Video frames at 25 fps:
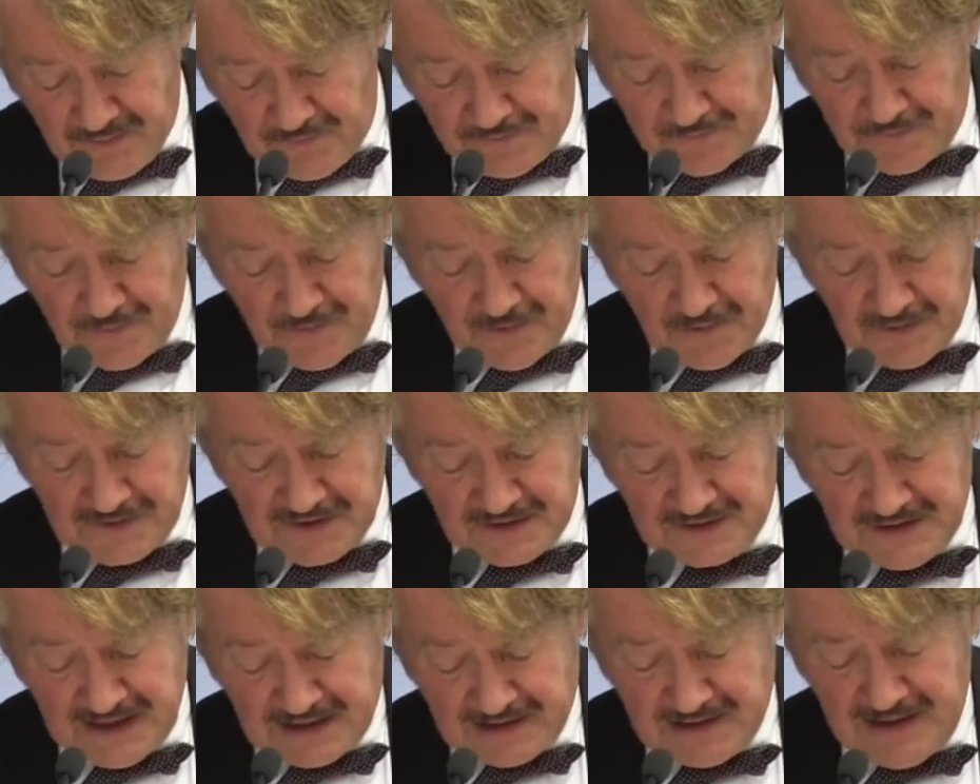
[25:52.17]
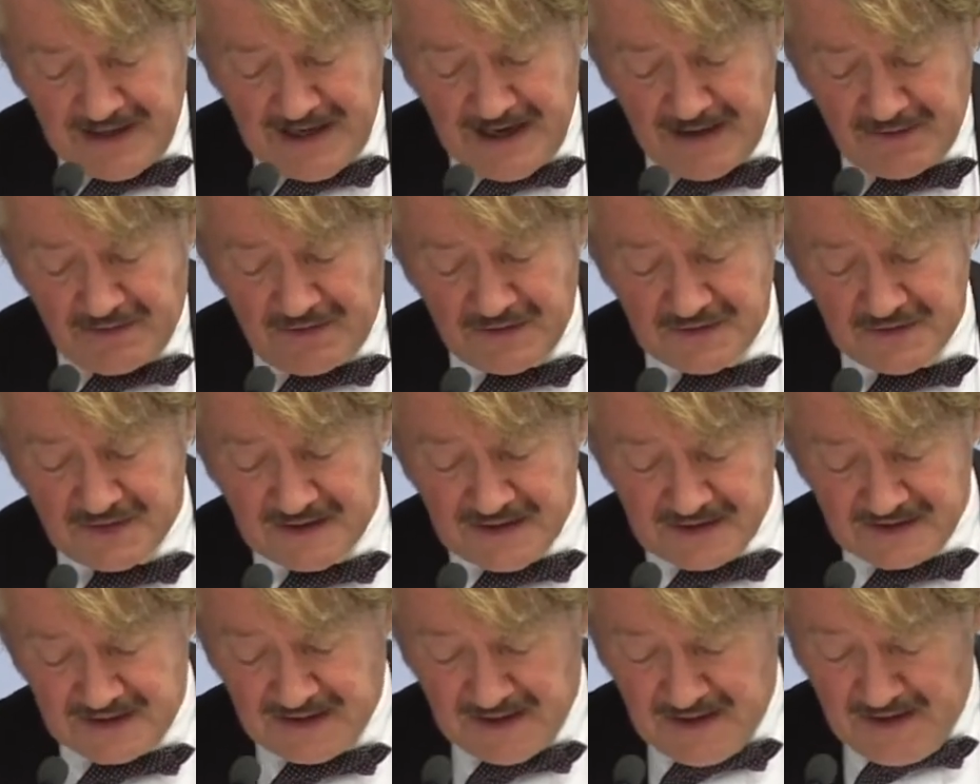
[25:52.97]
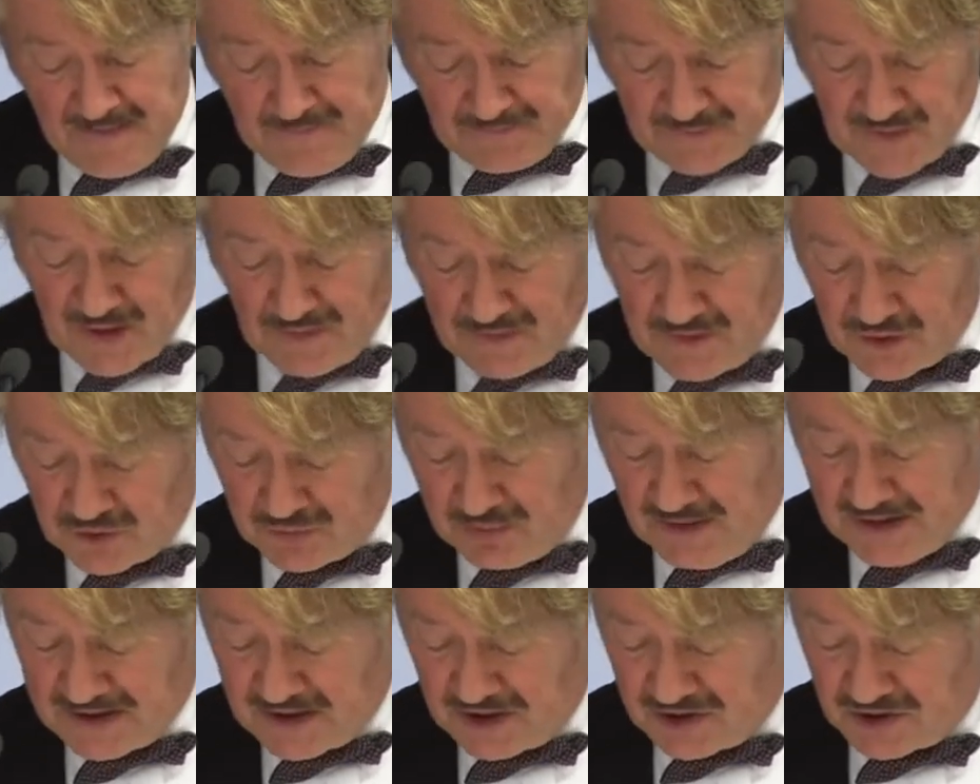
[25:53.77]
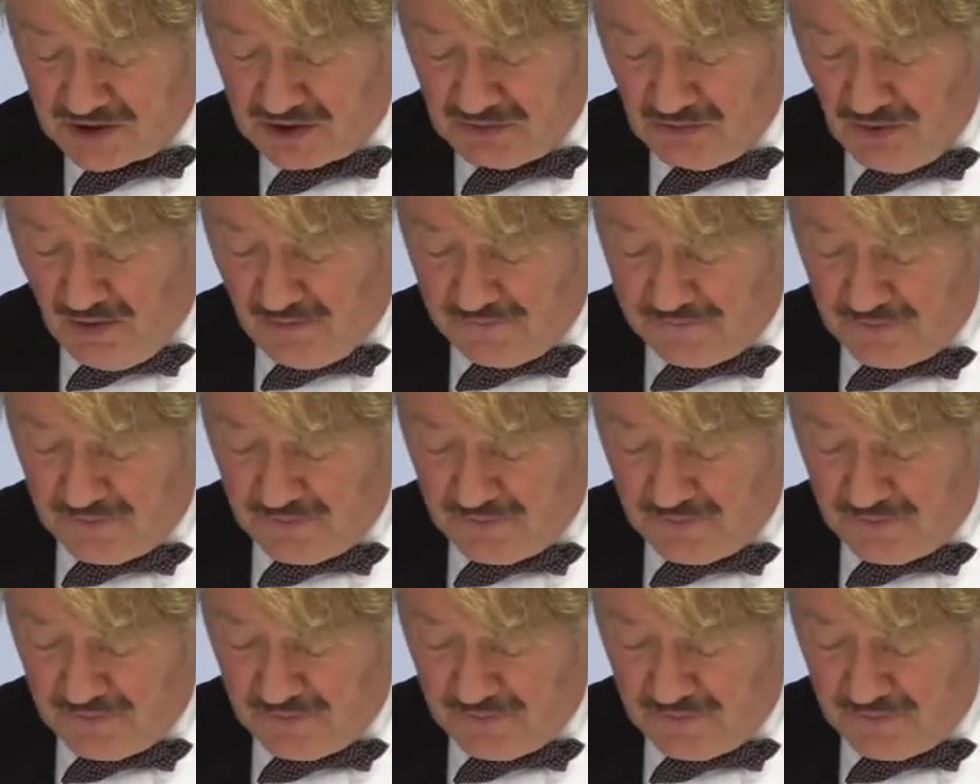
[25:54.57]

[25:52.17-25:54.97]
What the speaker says: I declared the 22